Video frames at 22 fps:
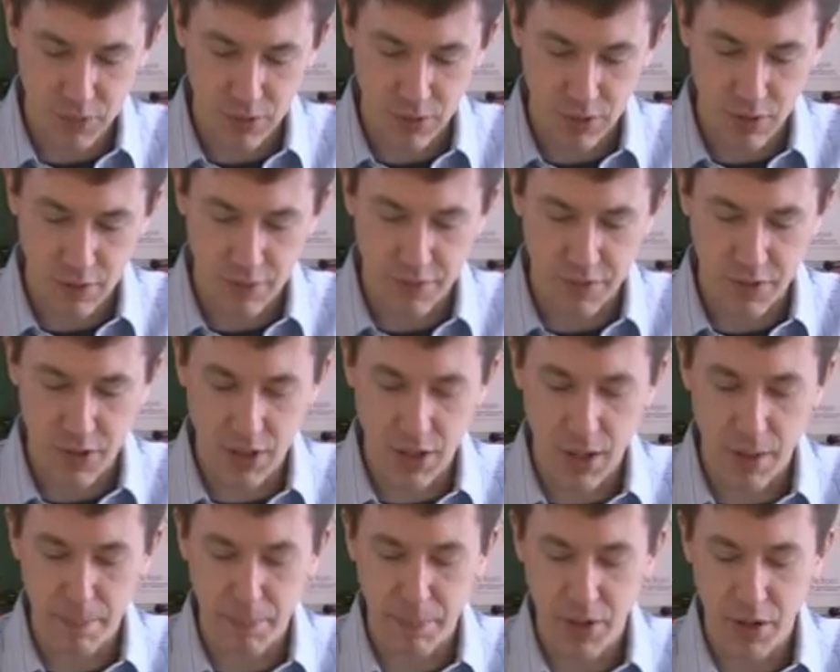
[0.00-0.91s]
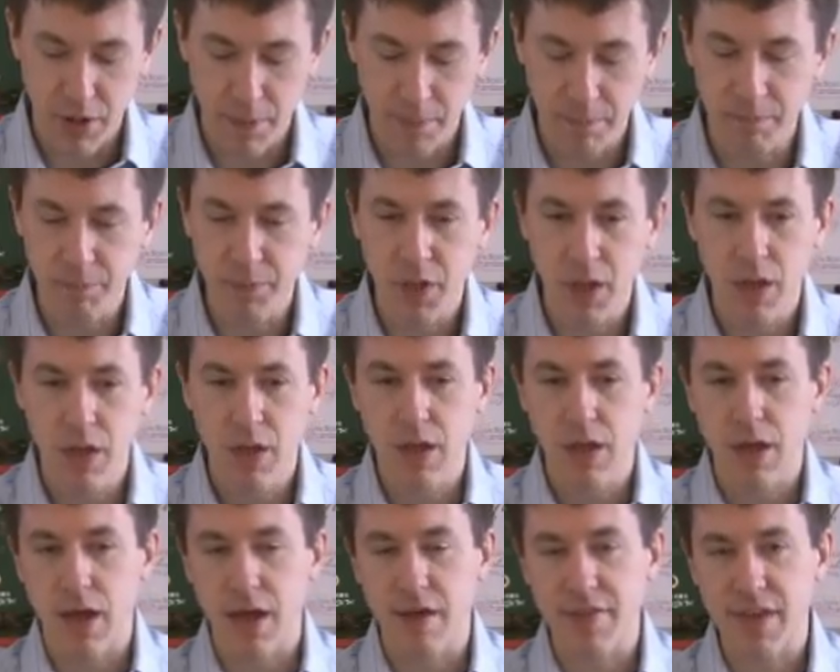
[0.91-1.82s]
of the cup here.
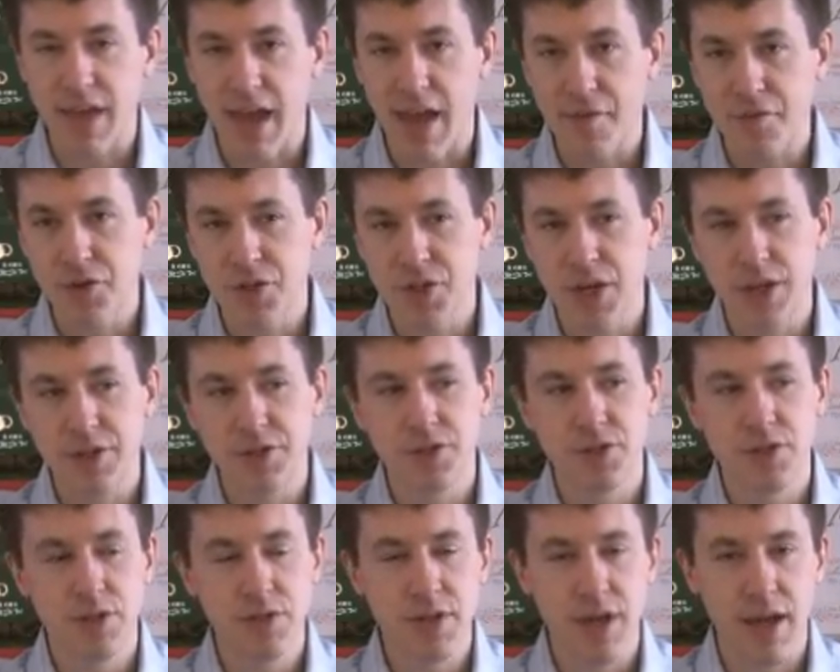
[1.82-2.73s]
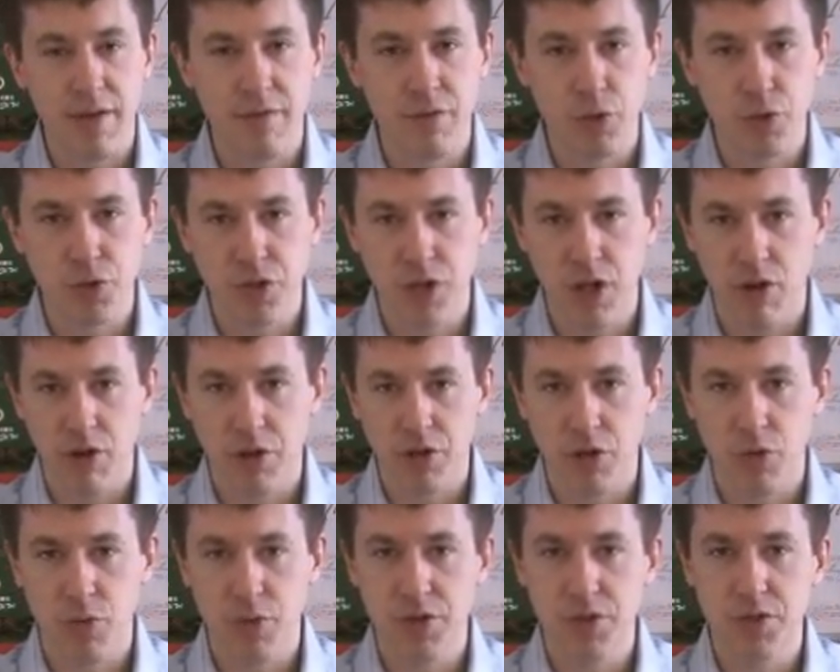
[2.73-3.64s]
The aftertaste did have those
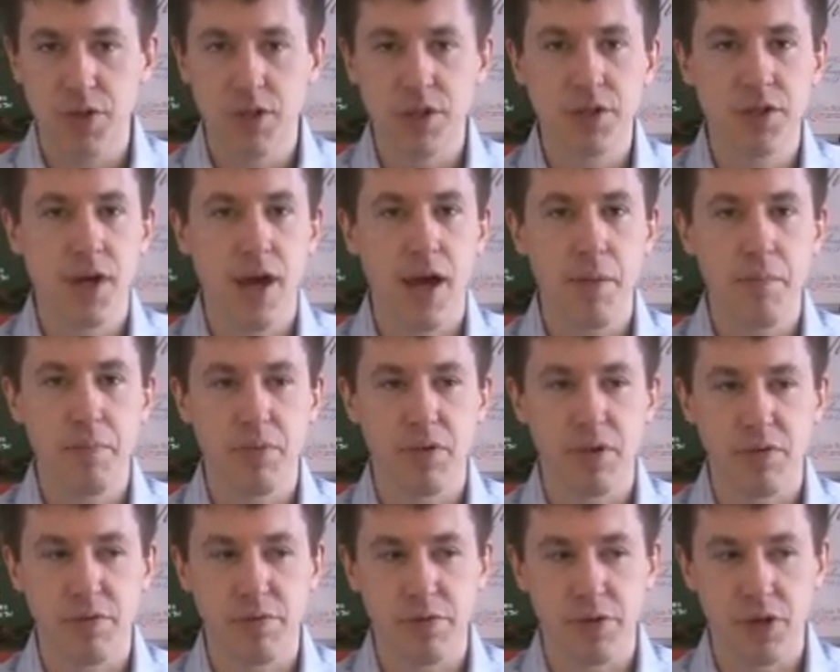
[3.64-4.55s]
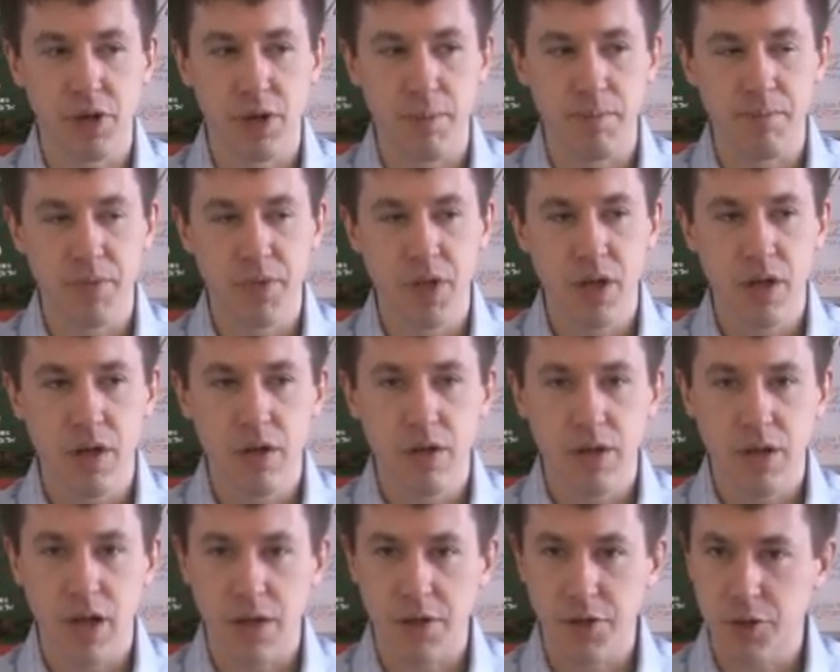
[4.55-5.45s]
characteristic type of
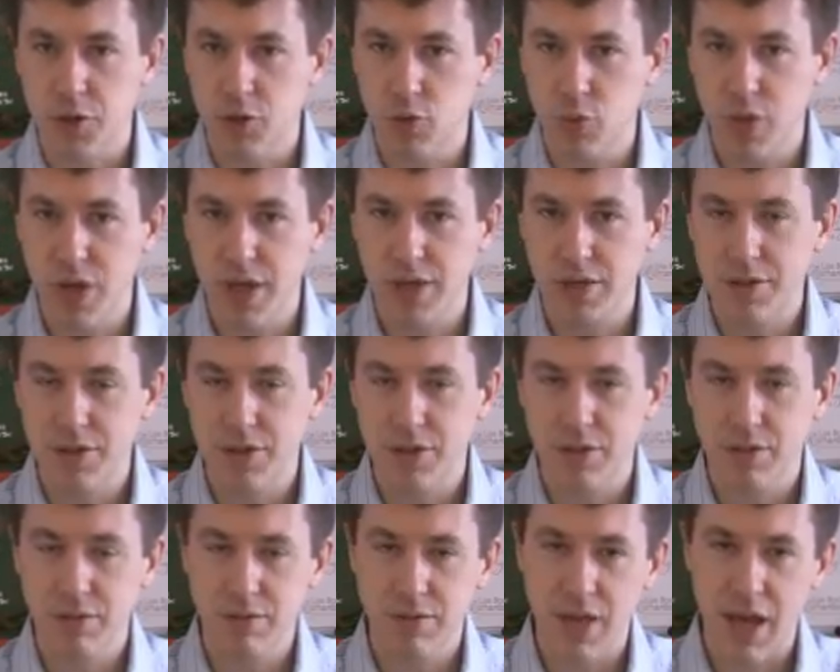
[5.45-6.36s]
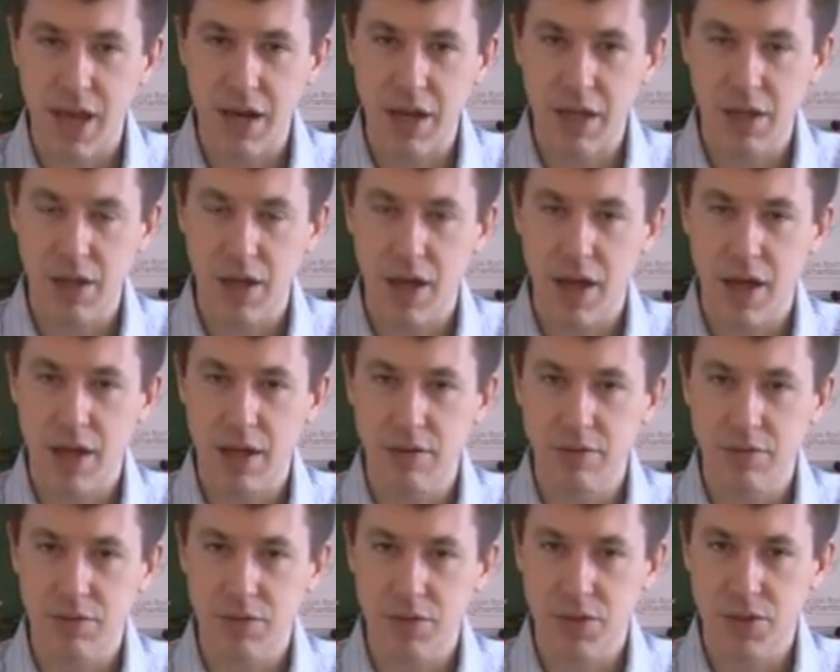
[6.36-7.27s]
kind of sweet
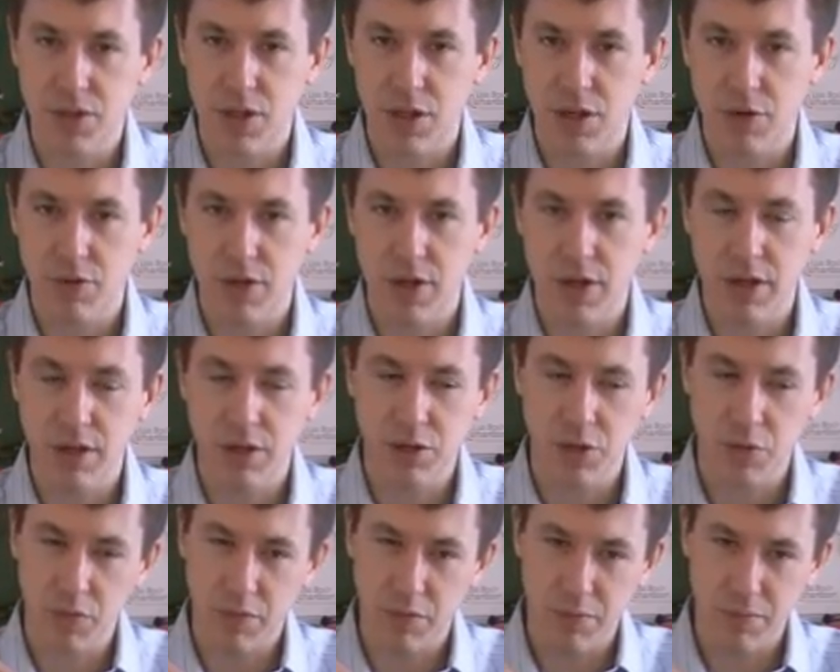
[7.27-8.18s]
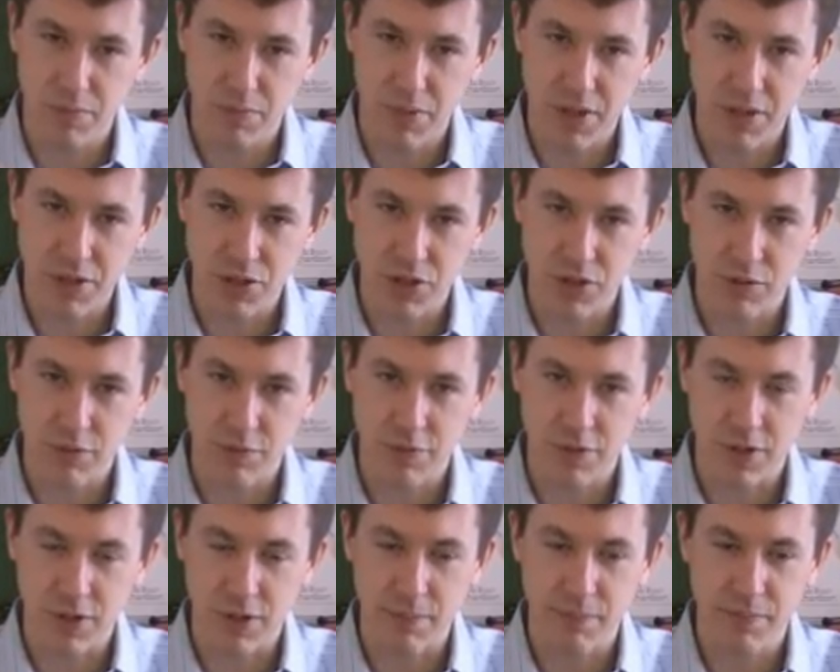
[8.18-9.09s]
dandelion, celery, a little bit pinch
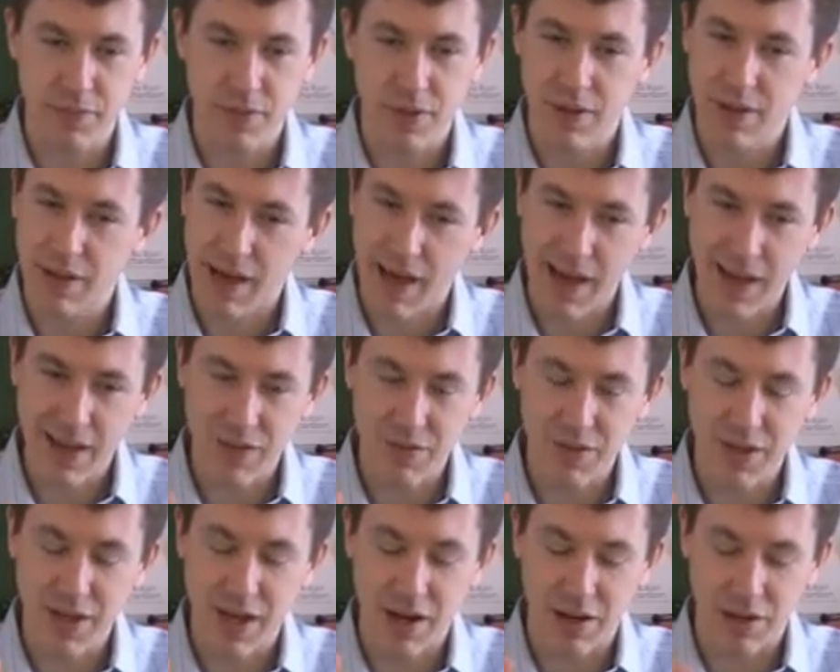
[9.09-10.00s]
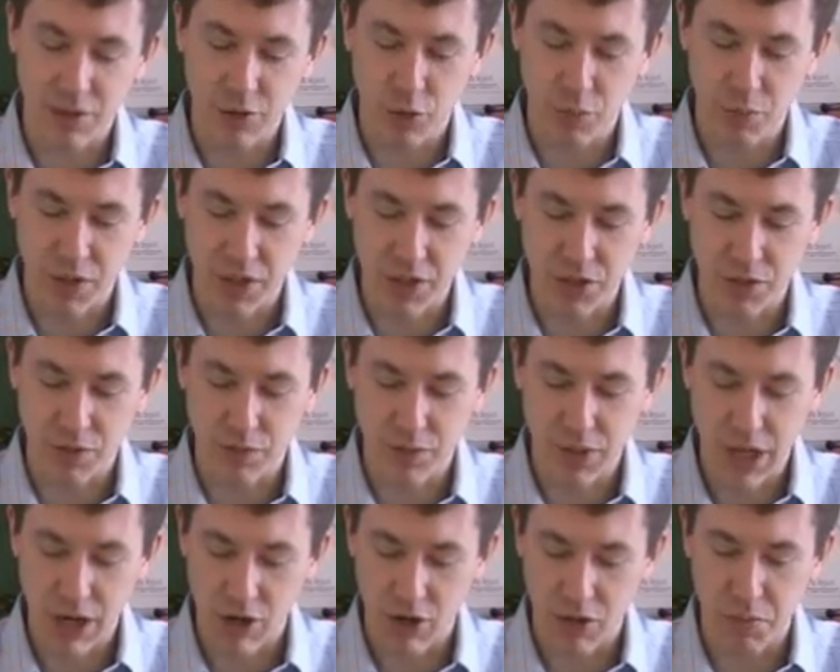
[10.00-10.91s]
of. I even got a little pinch of
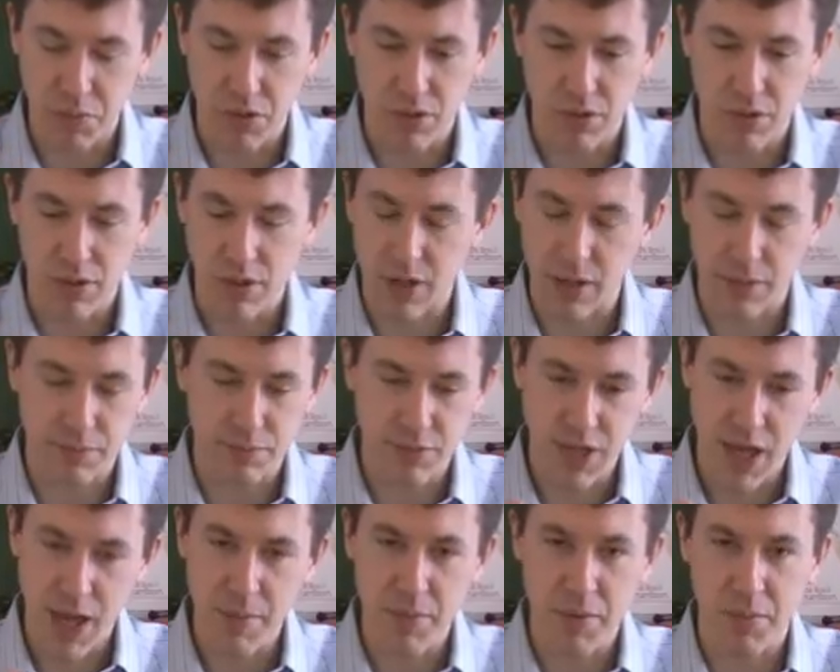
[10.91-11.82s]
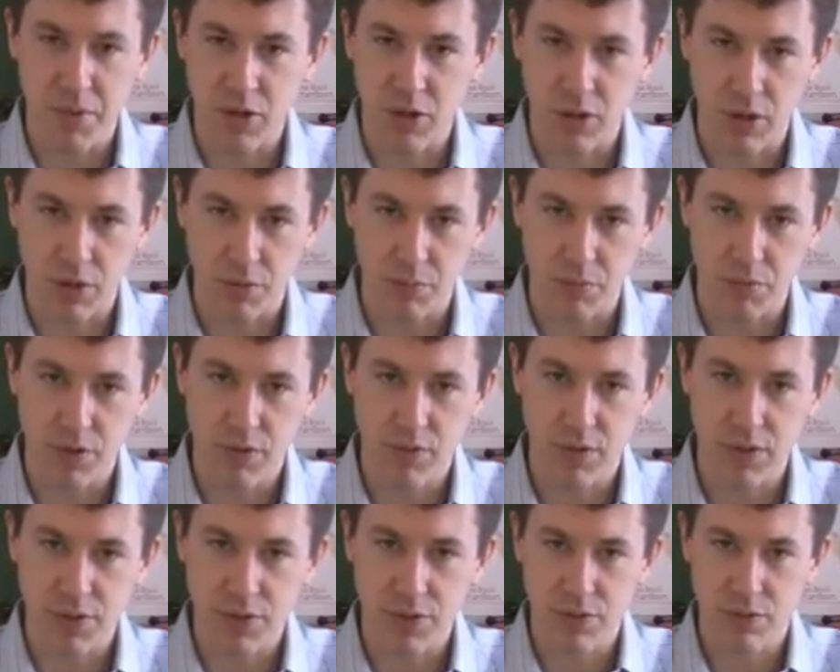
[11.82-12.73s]
chamomile on
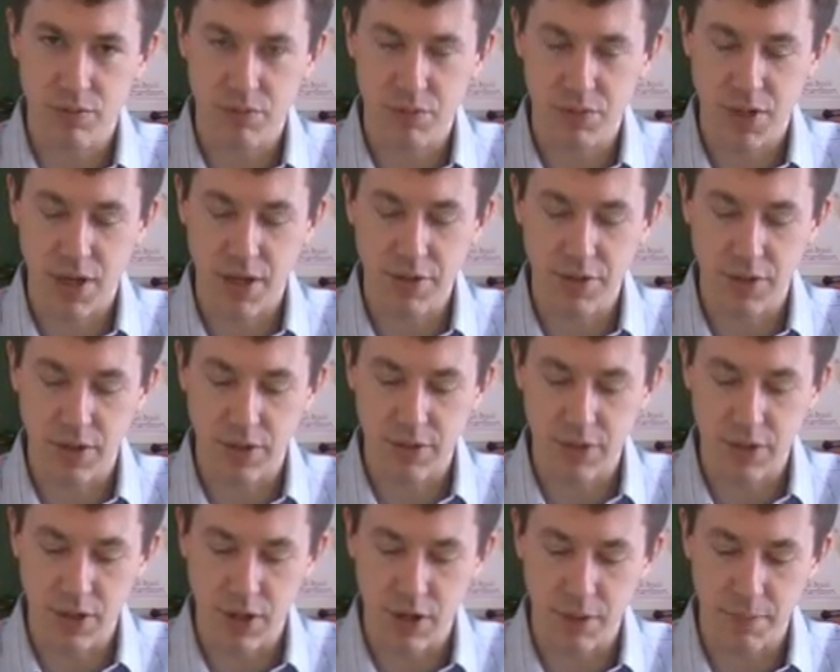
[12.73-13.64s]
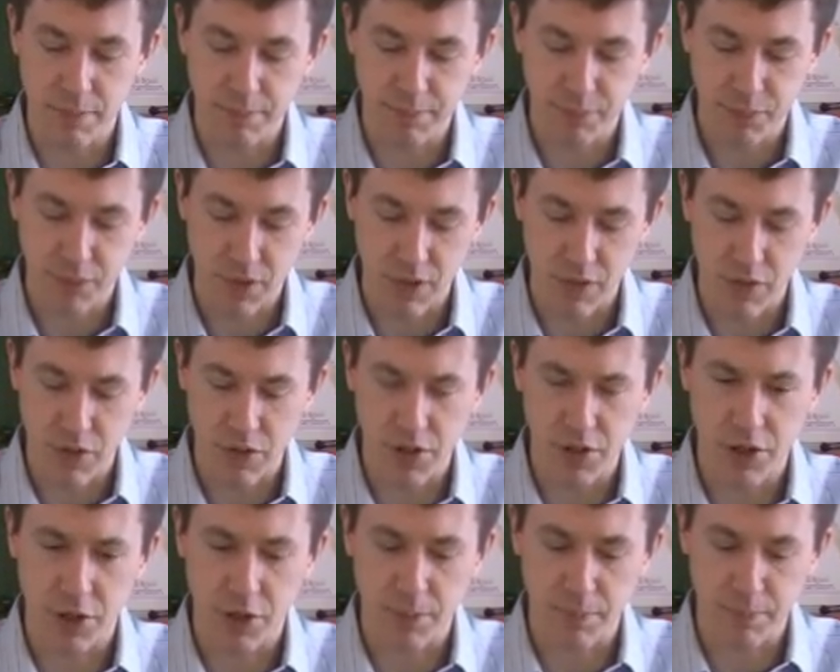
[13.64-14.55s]
previous tastings here on the
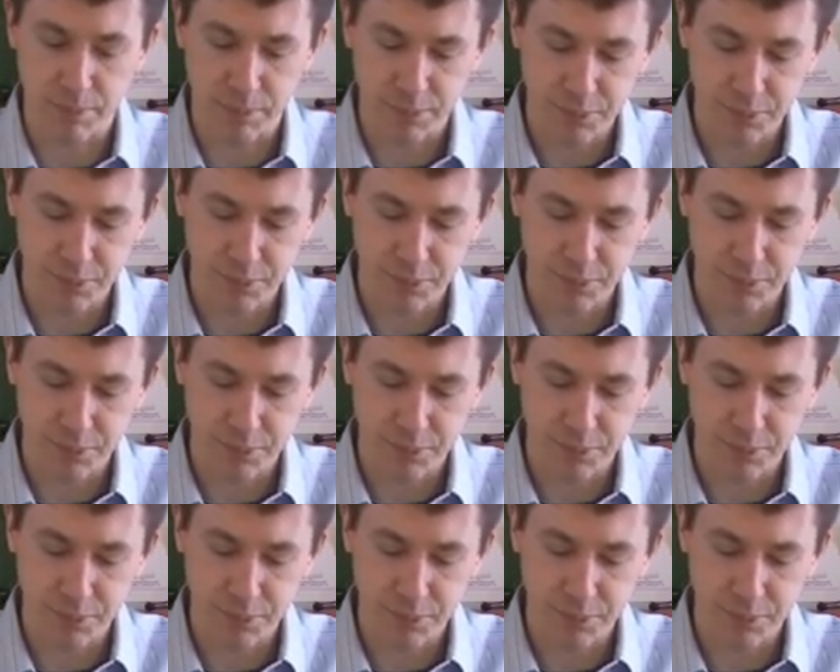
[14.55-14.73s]
liquor.